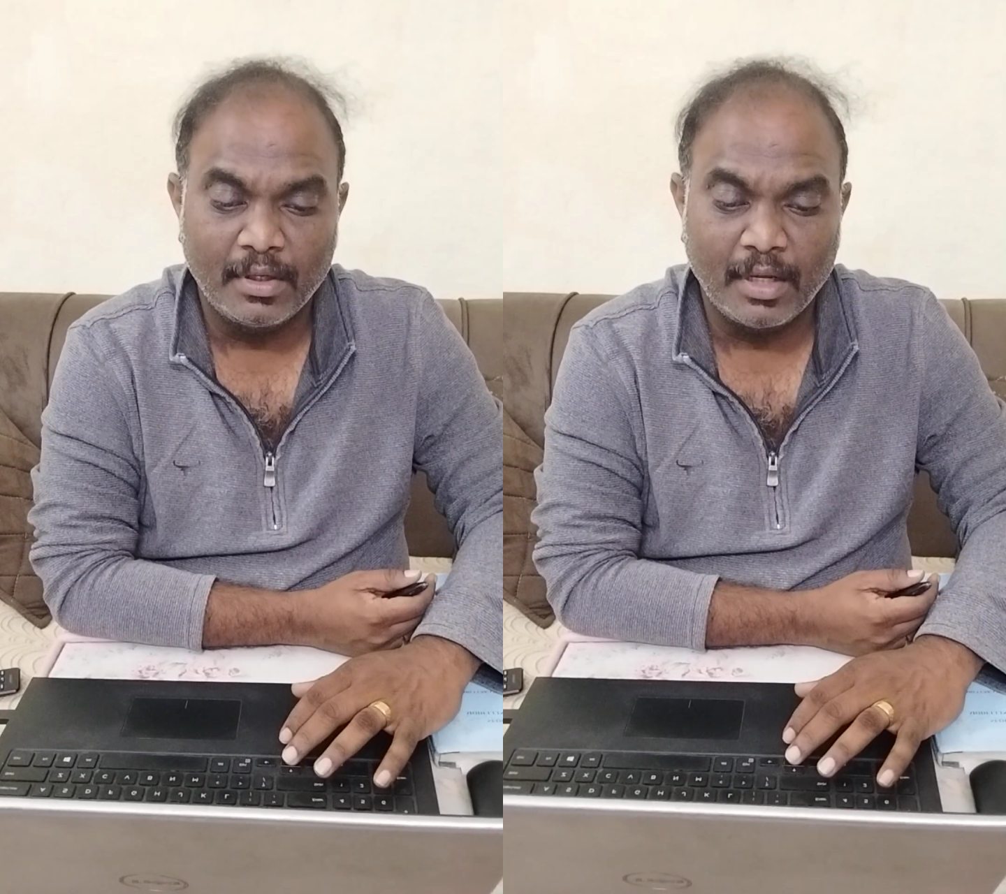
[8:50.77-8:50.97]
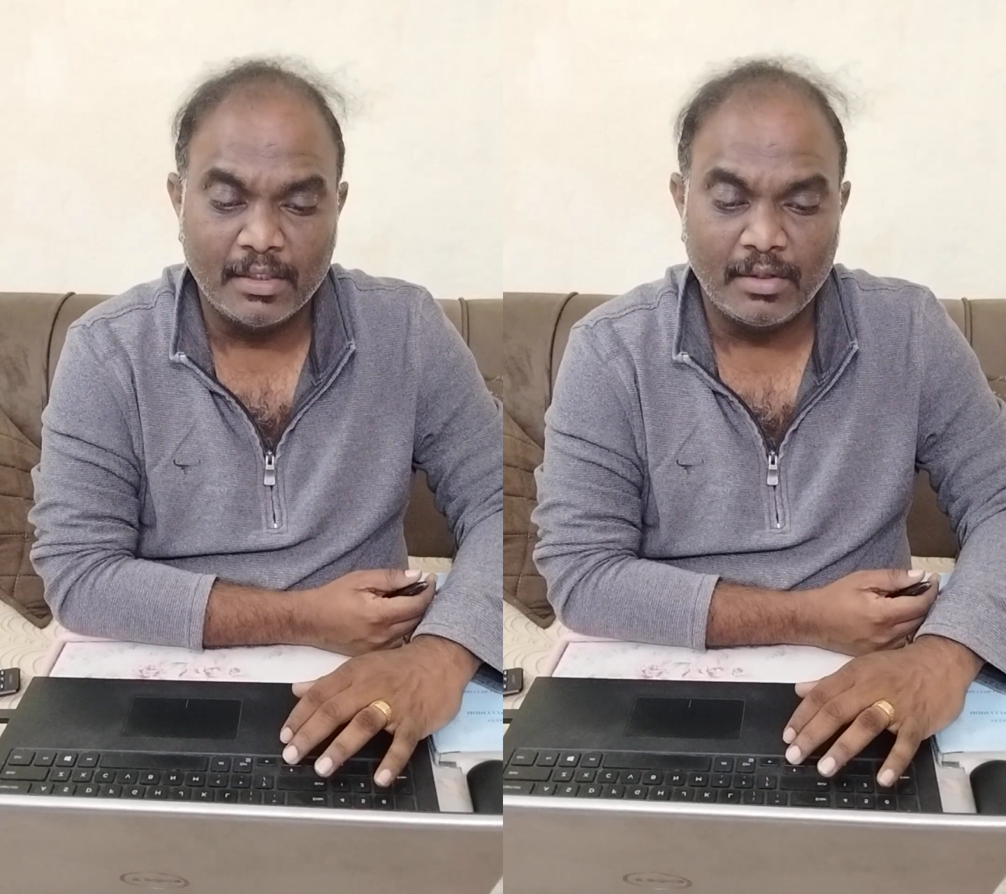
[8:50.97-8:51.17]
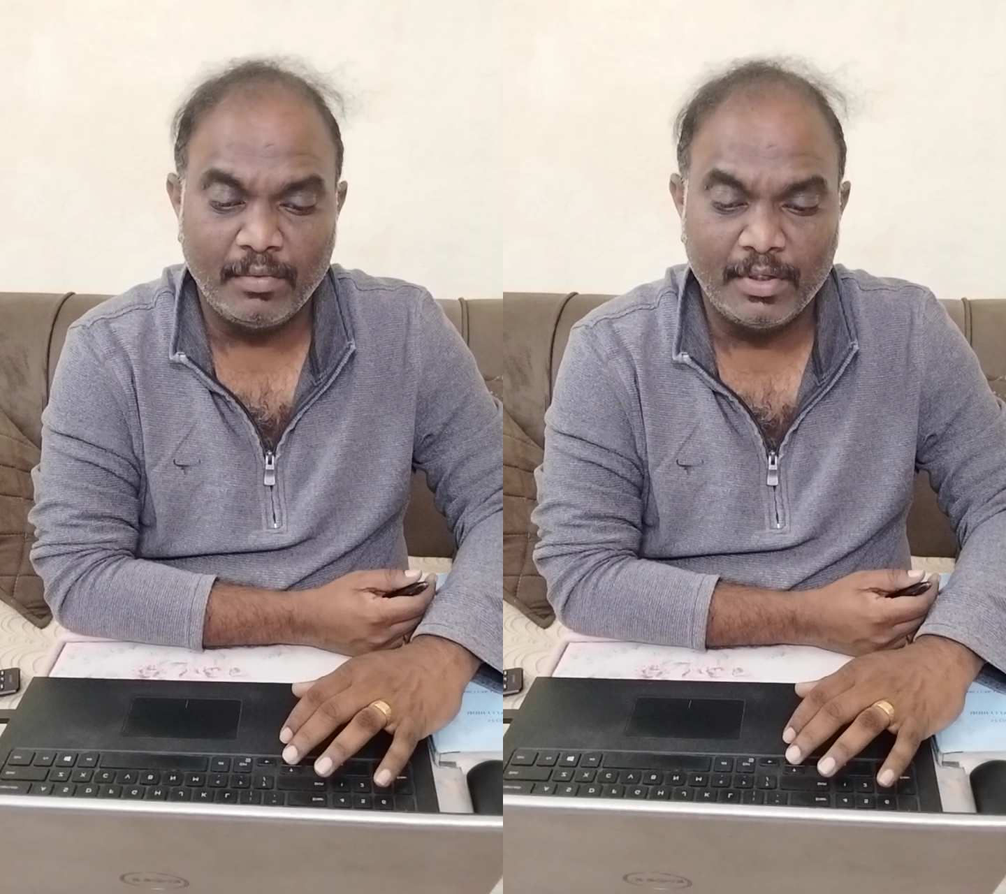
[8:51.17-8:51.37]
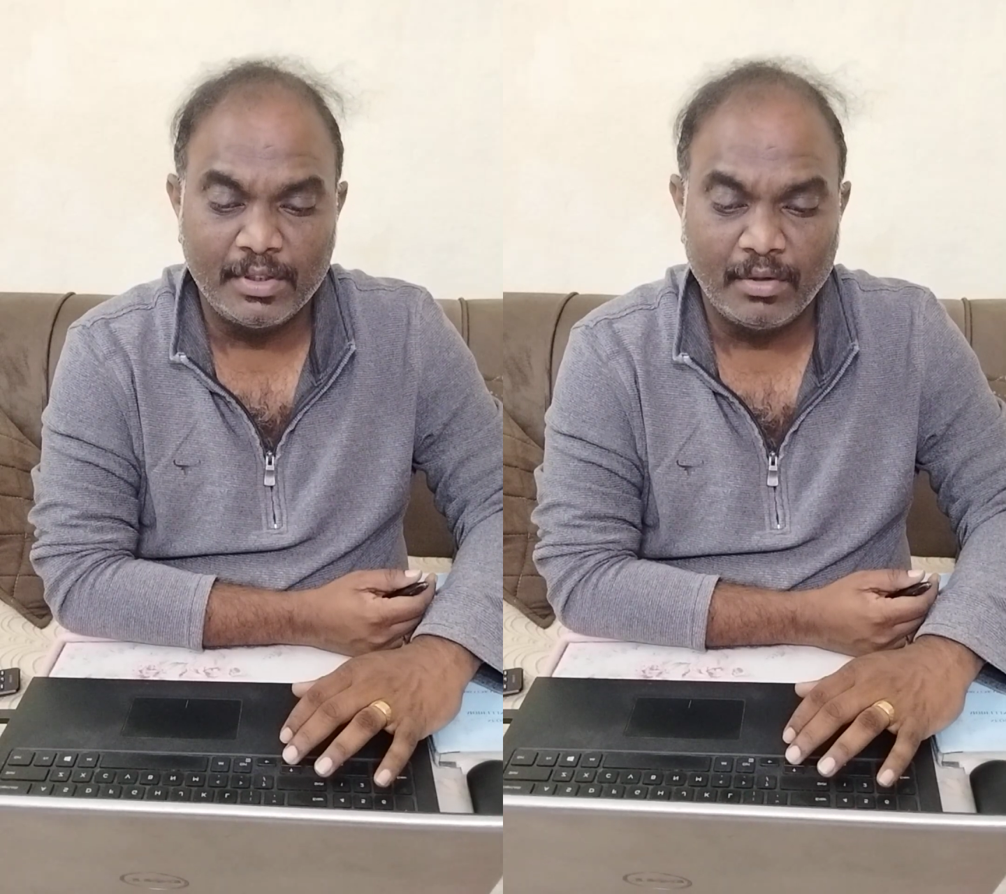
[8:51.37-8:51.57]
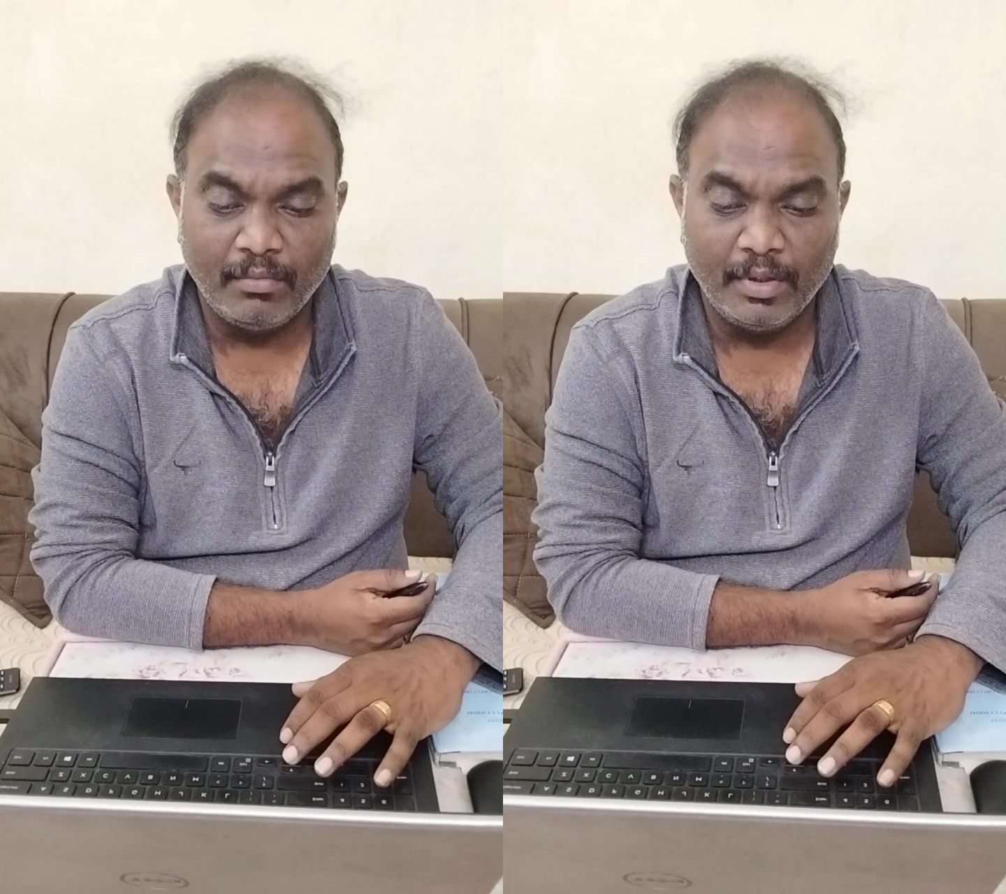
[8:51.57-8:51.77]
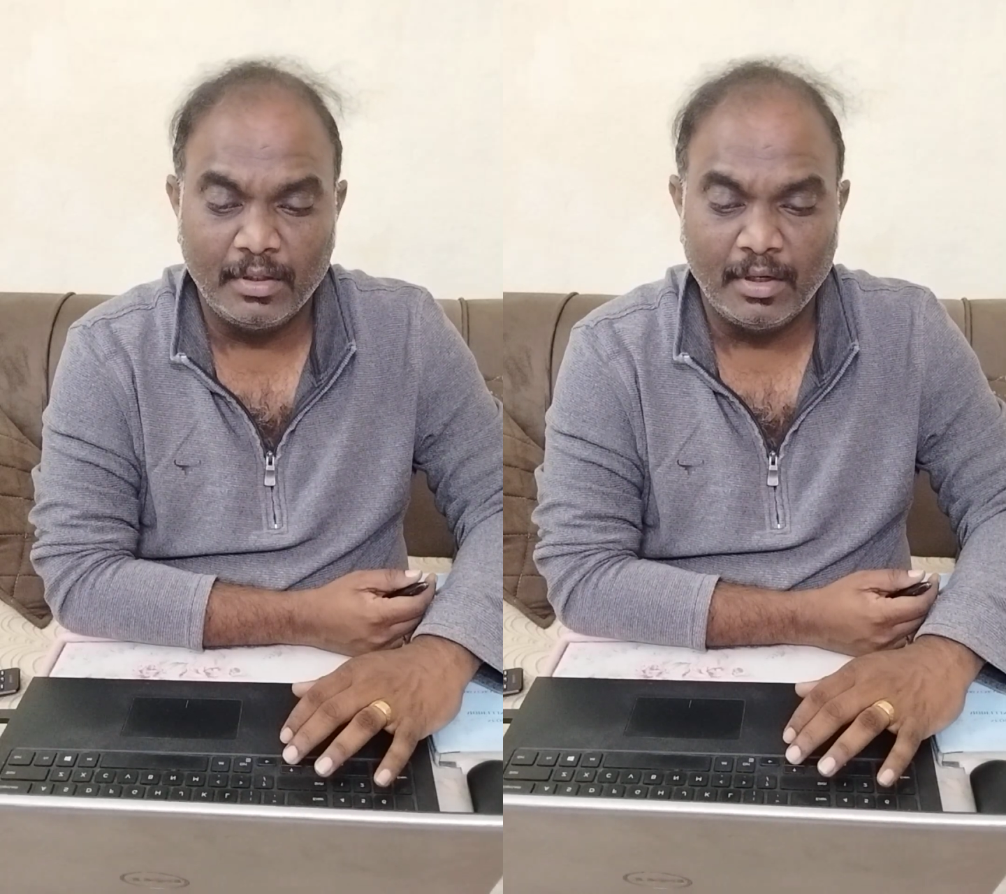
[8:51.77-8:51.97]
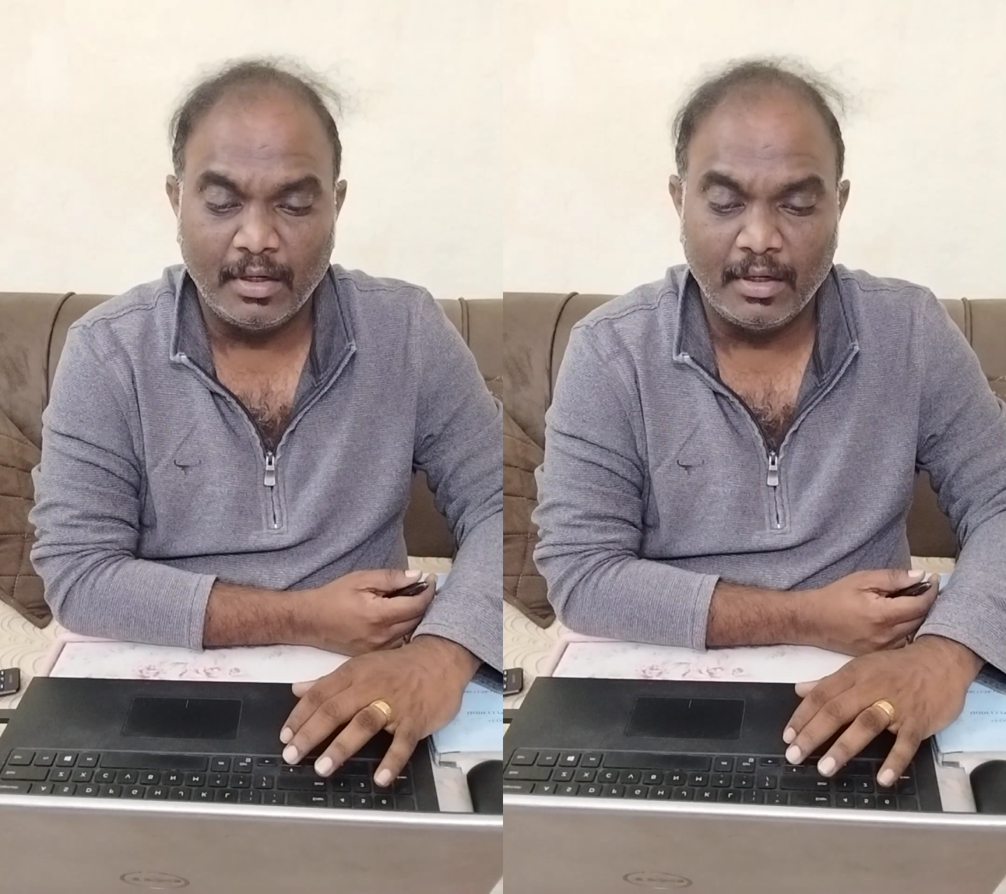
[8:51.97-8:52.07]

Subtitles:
conservation with